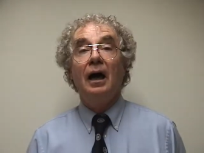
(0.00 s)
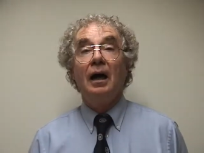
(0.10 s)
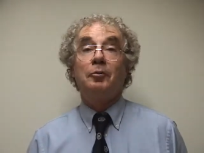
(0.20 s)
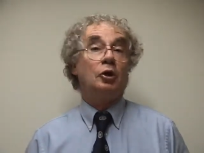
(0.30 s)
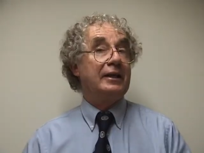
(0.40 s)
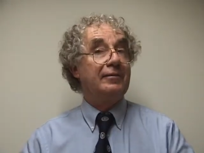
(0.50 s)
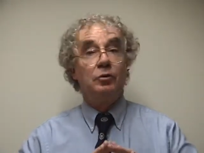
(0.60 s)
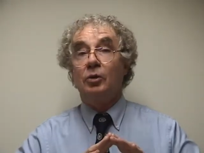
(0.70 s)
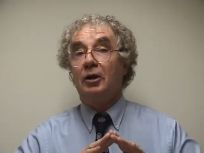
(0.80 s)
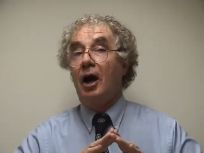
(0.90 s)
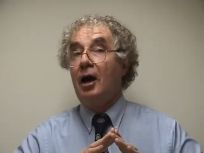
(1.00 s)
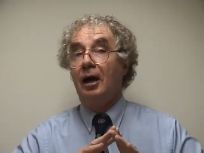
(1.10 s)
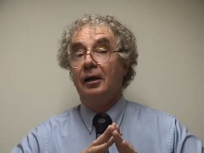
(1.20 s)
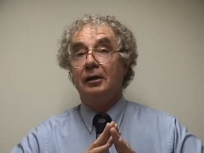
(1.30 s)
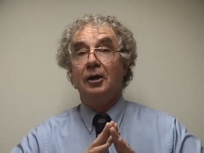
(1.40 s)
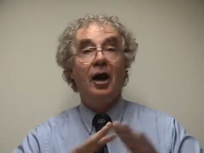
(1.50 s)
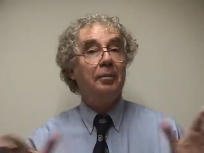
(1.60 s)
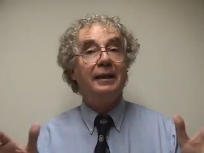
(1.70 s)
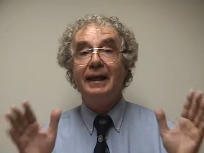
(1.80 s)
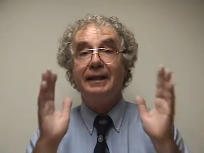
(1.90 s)
I'm going to give you a, com a
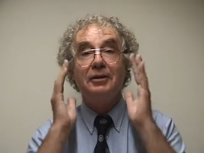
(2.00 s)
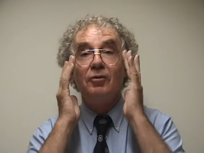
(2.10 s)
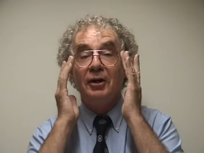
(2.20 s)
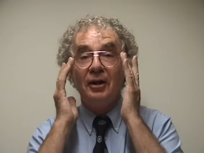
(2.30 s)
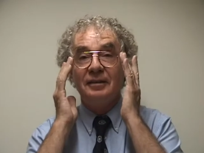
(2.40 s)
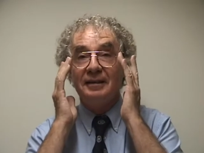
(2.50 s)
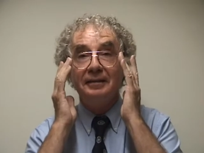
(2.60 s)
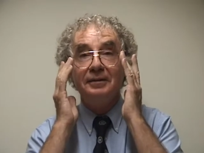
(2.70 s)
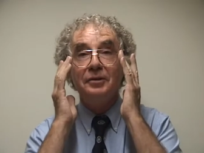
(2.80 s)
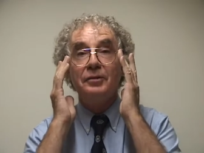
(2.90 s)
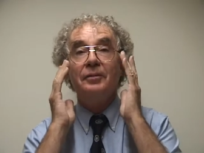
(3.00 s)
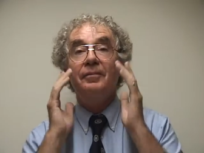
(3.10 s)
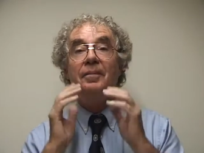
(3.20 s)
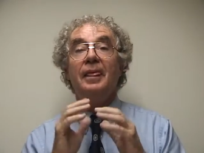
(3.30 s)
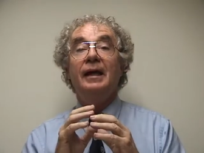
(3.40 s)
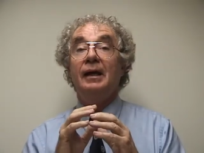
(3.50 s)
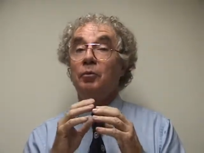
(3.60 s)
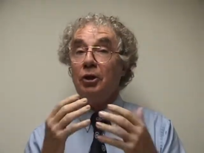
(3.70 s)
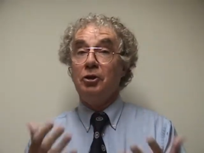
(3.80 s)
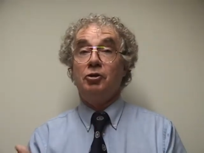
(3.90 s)
complicated run-on sentence, and we're
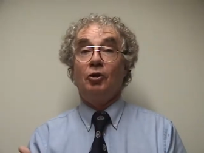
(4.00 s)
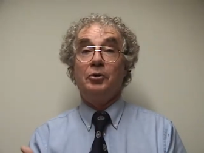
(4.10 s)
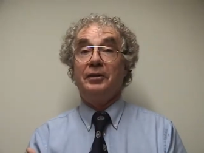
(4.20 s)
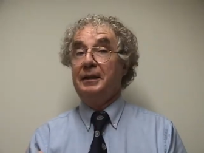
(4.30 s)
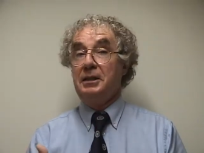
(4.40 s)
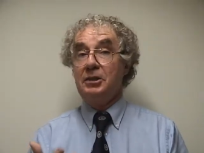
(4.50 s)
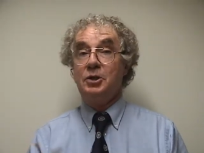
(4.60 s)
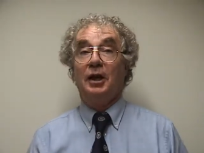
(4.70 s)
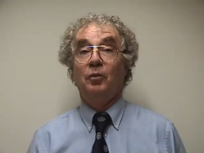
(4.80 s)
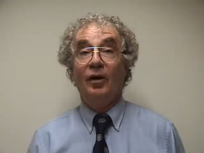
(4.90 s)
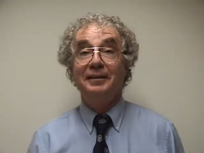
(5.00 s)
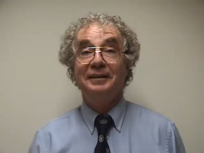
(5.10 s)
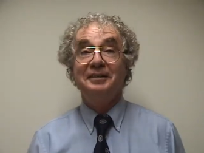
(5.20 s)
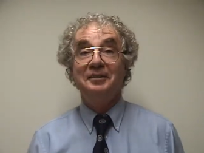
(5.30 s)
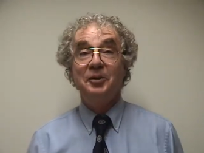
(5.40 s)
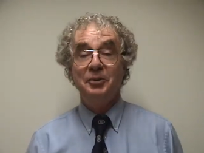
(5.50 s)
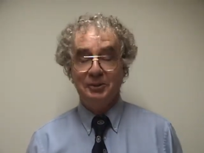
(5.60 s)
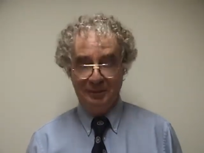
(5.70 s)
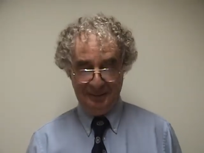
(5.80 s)
going to show you that it's not one, it's two.